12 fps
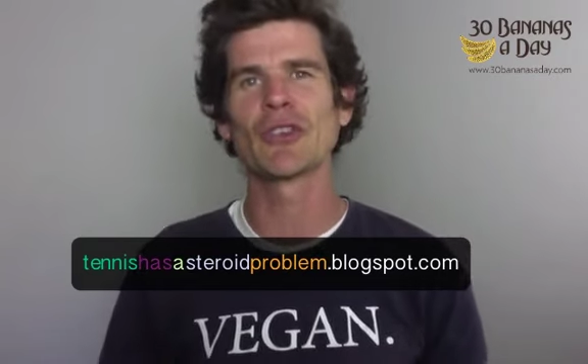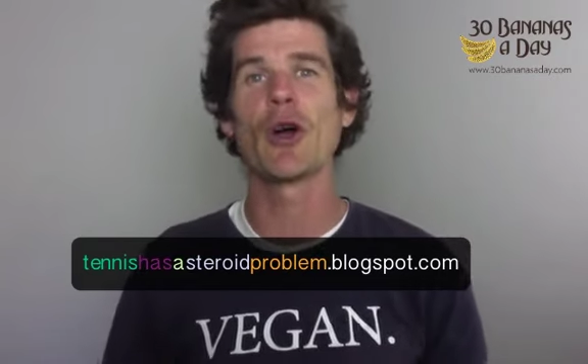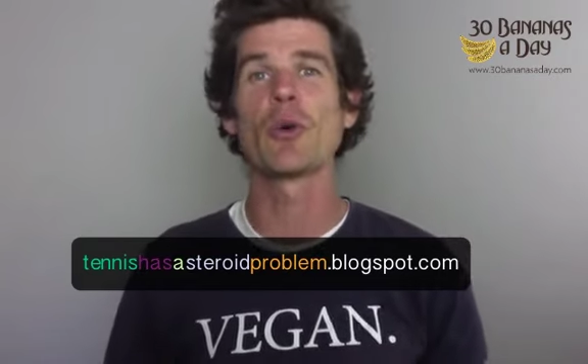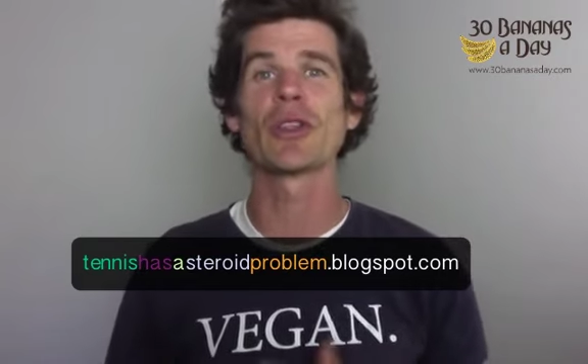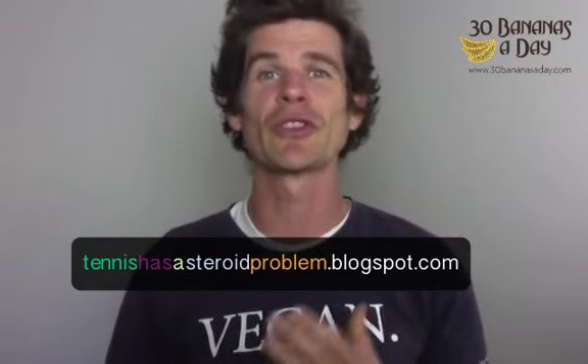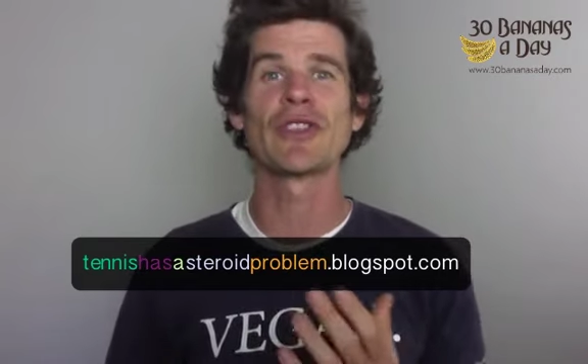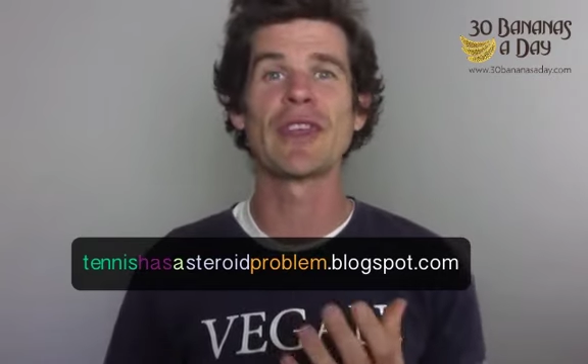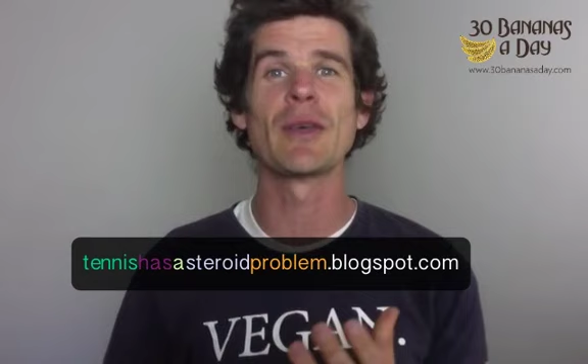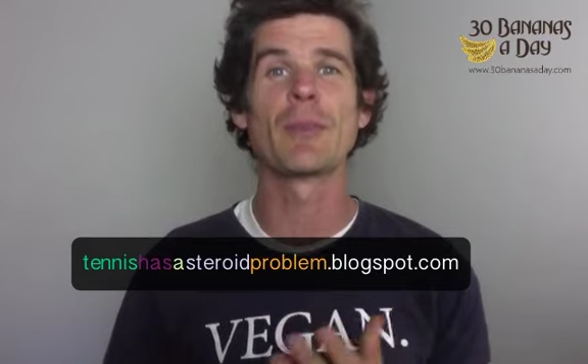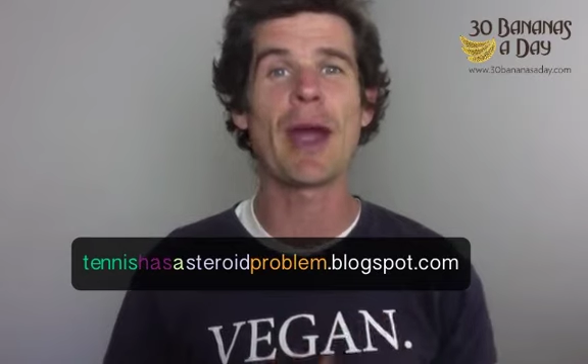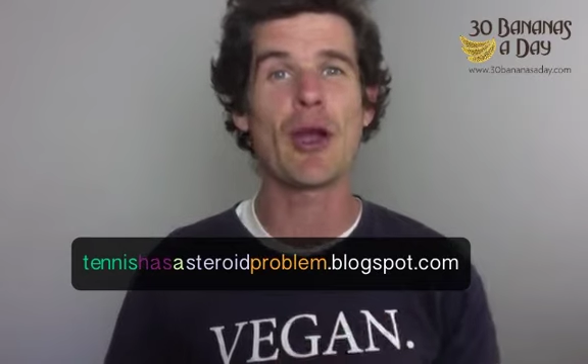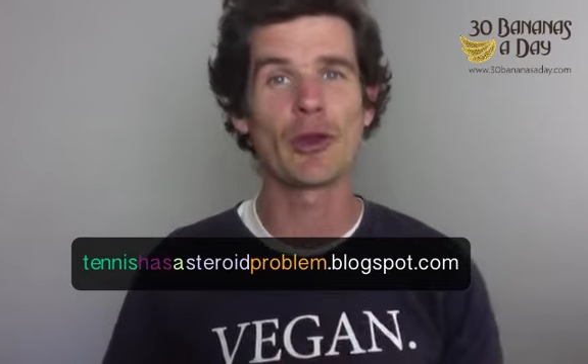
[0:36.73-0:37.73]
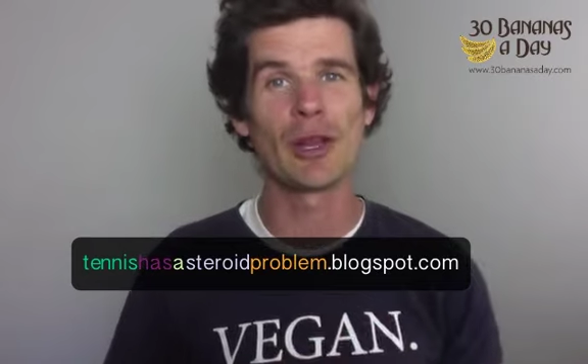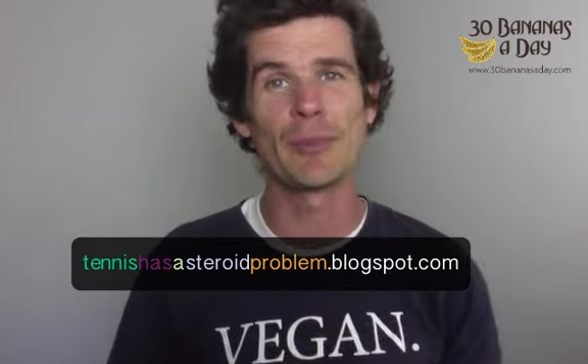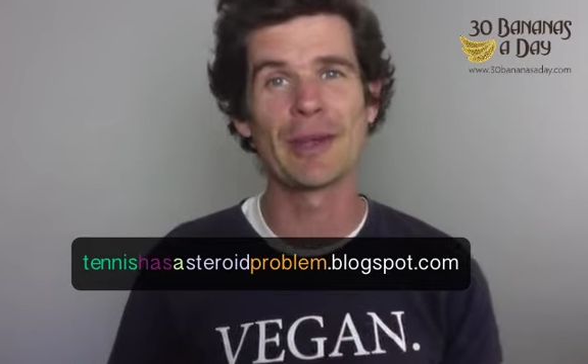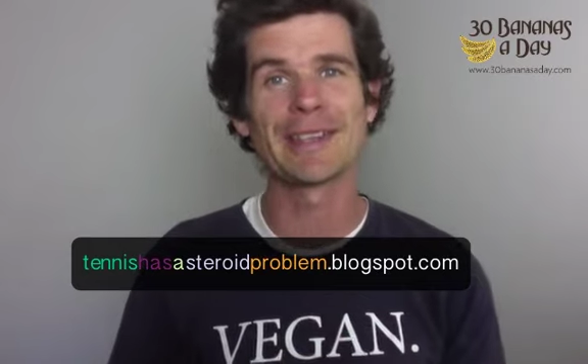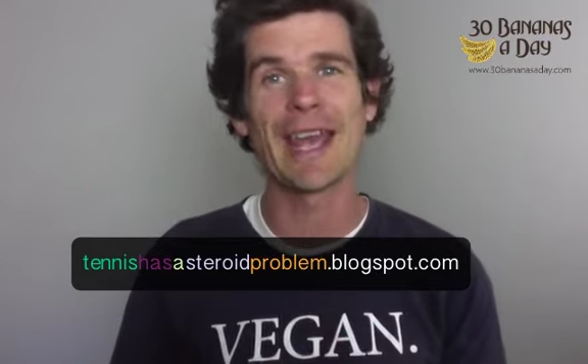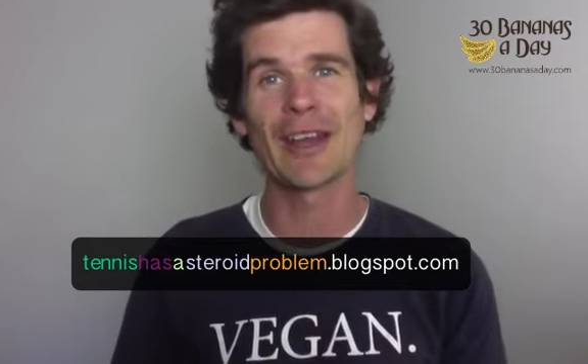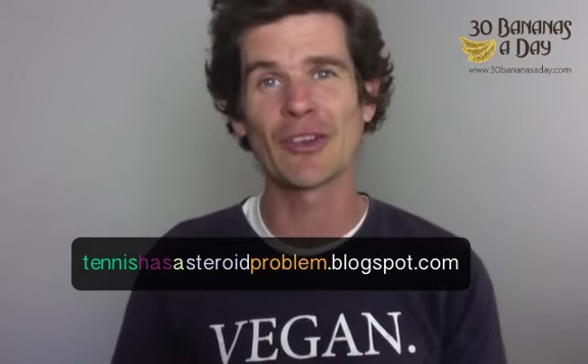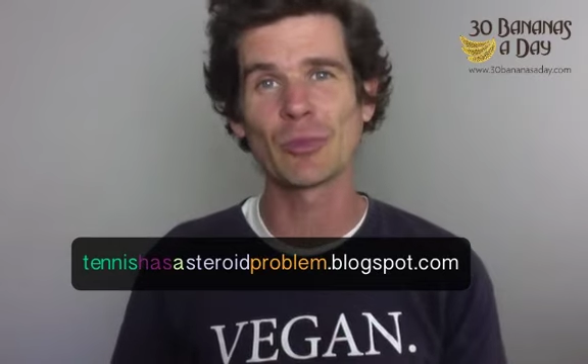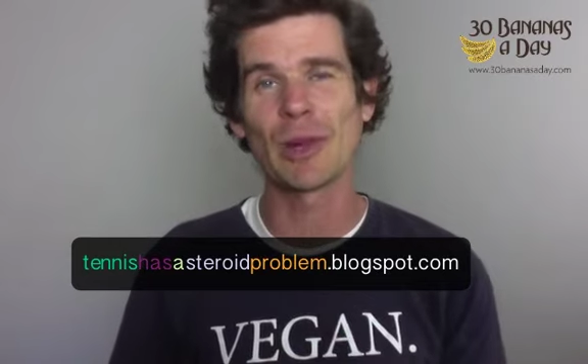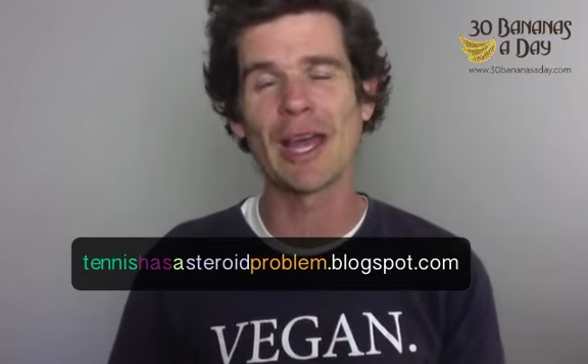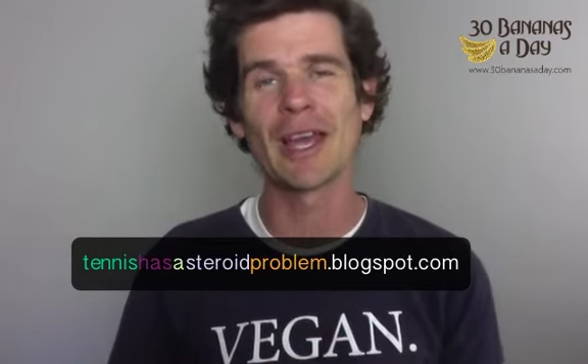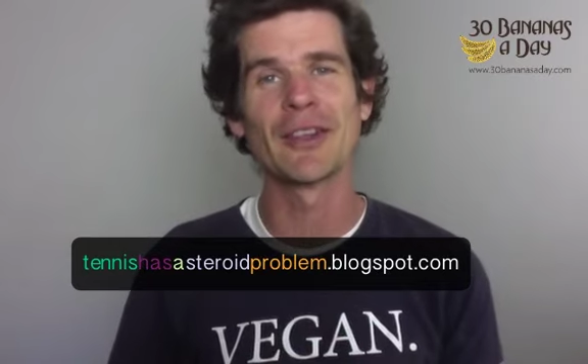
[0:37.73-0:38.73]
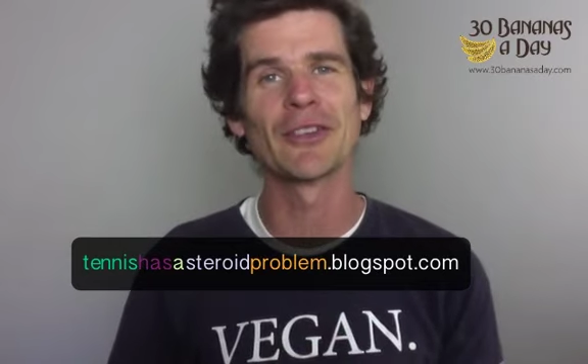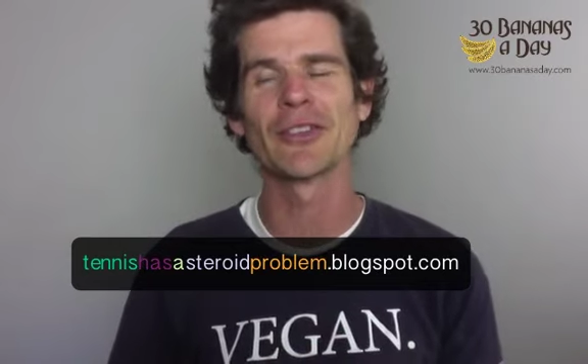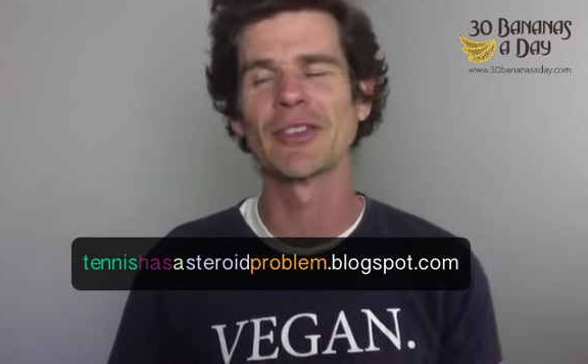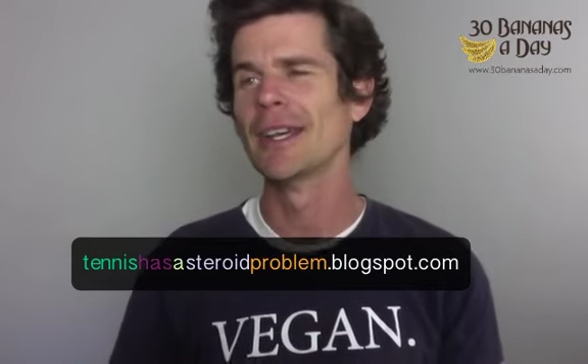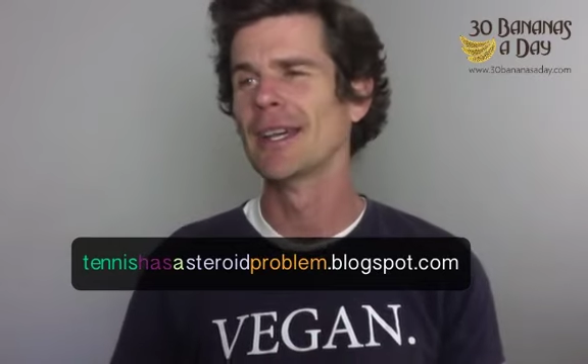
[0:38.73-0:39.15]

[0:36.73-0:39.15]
I want to see the Paralympic tennis players